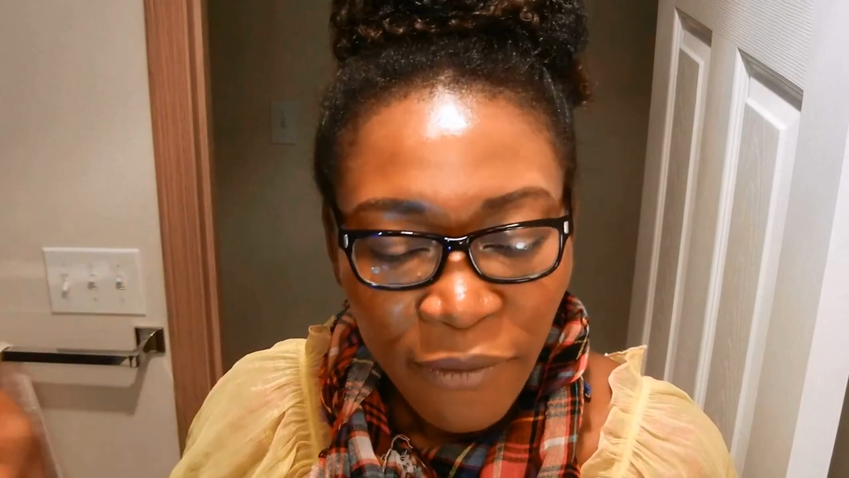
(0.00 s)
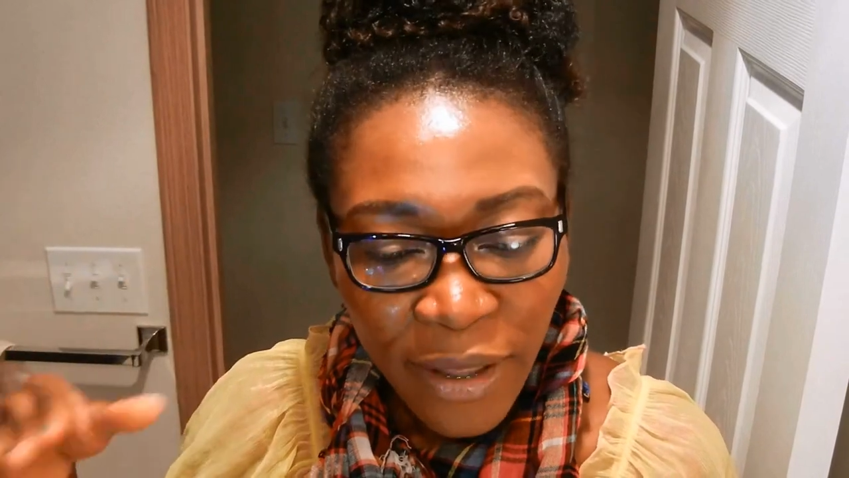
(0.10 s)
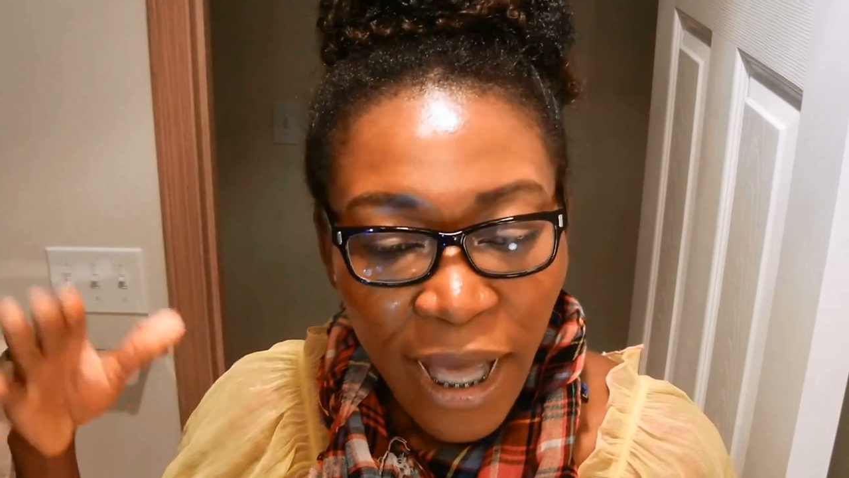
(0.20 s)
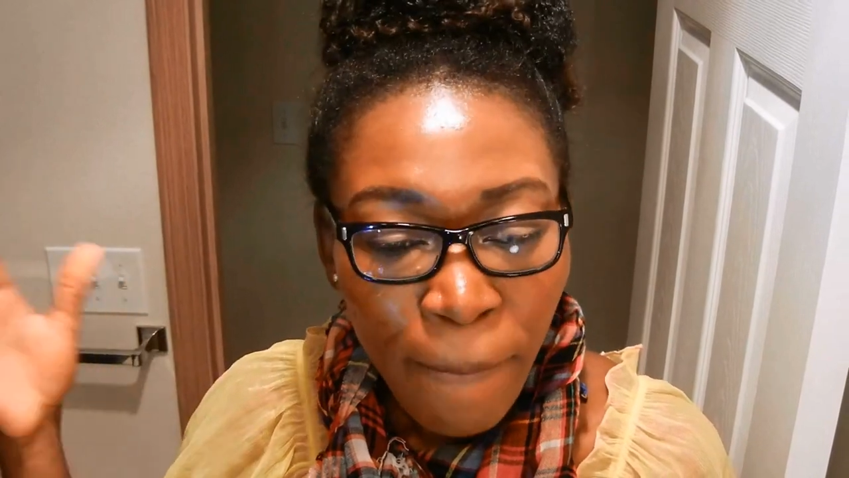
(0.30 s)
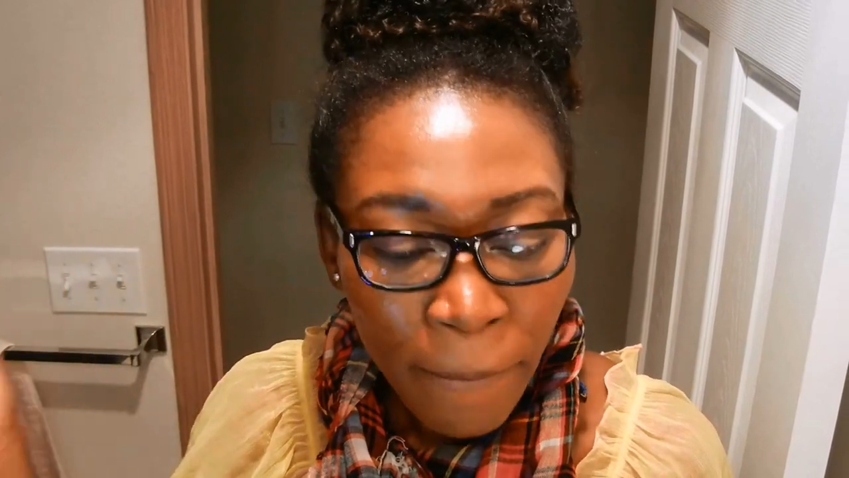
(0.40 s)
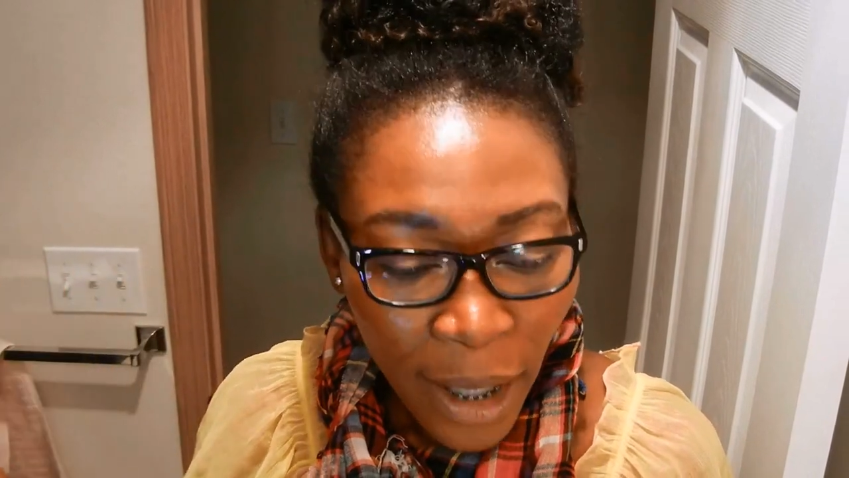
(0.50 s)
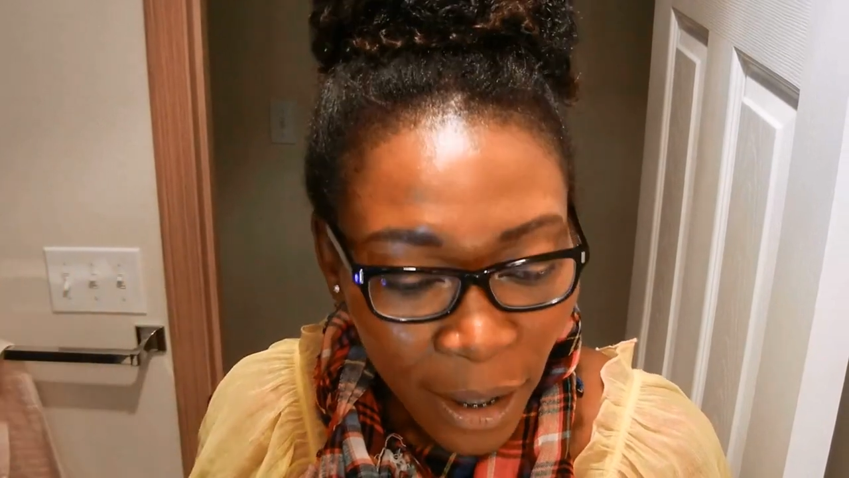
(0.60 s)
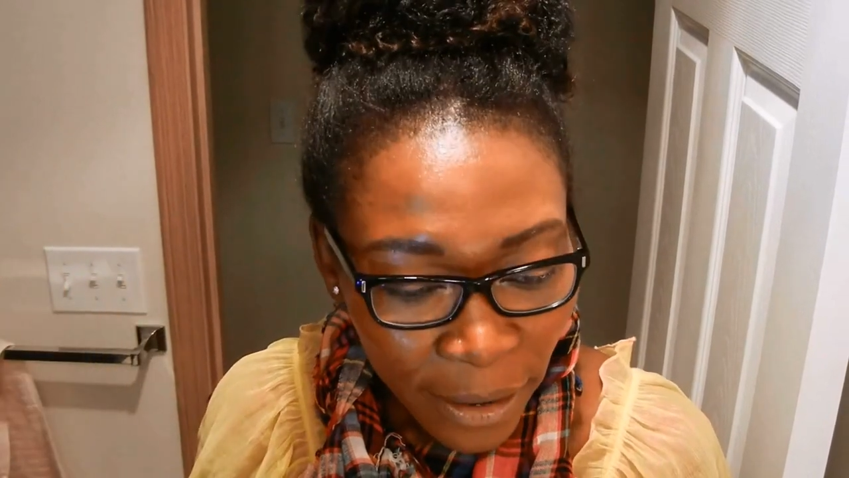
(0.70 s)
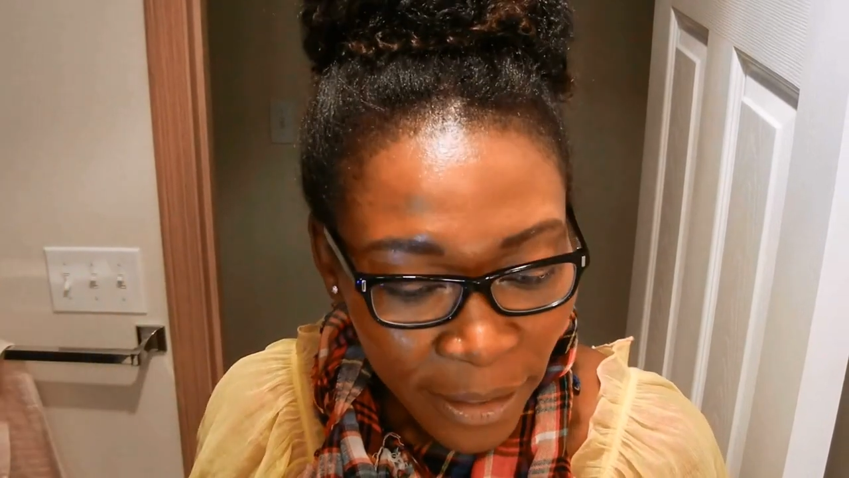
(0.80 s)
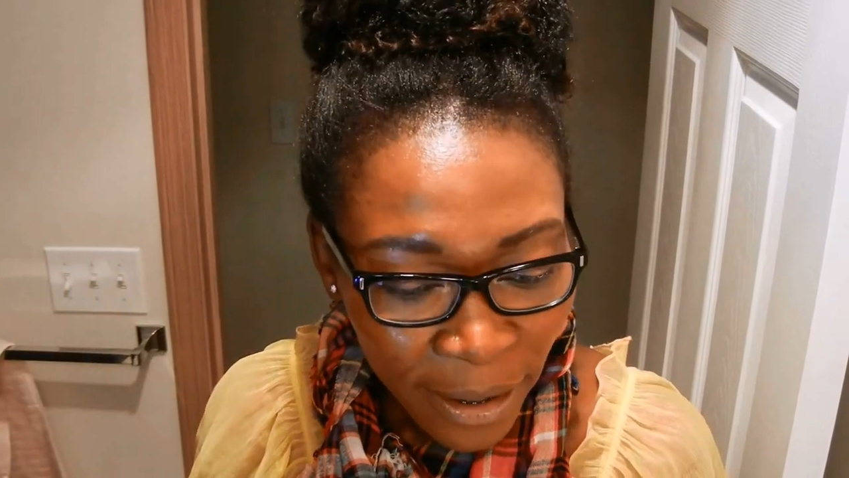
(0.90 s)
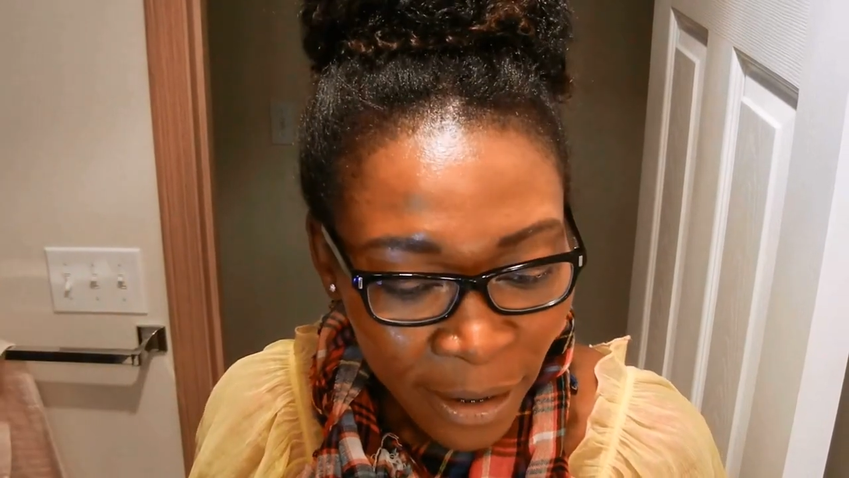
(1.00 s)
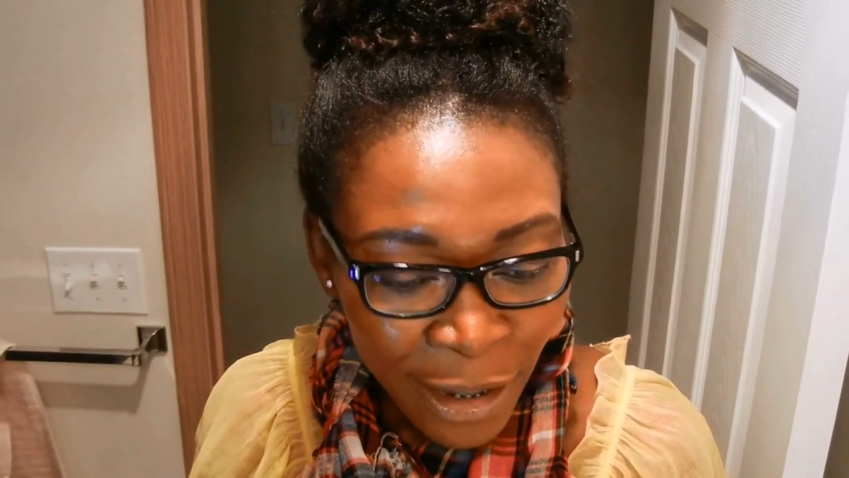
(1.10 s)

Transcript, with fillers: in for that month,